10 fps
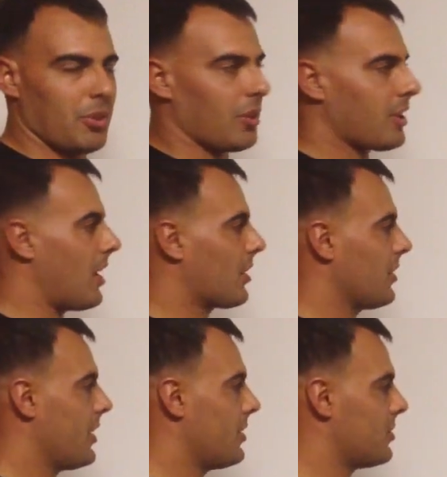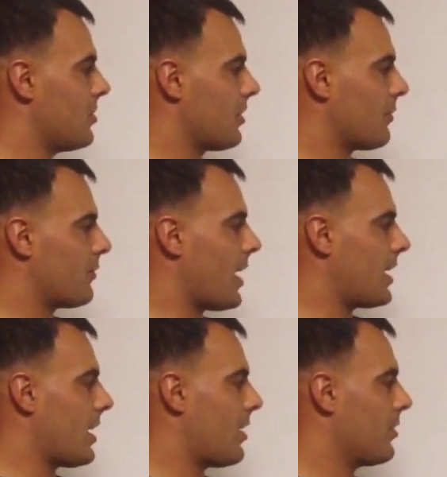one of their calculators, and you can find
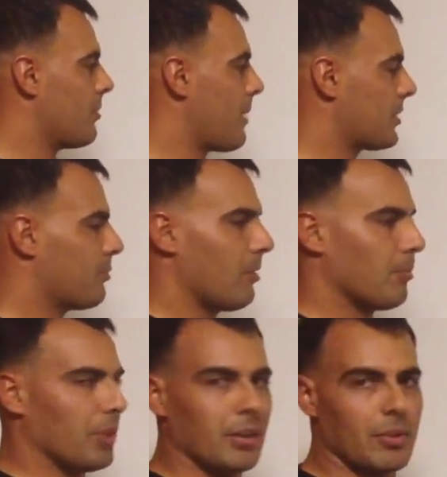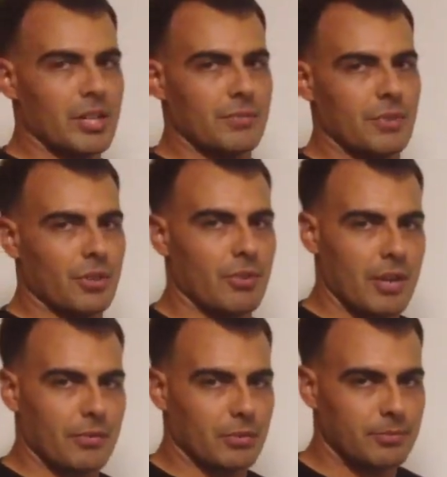out the max point blank range for your
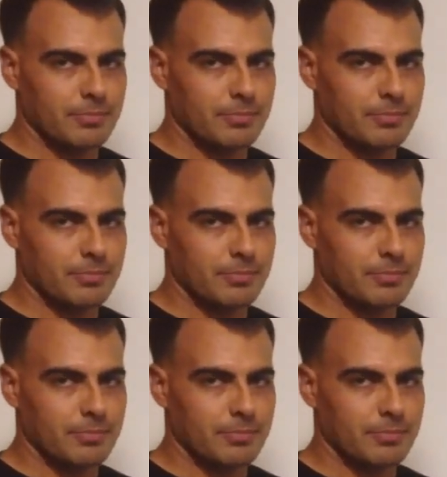rifle.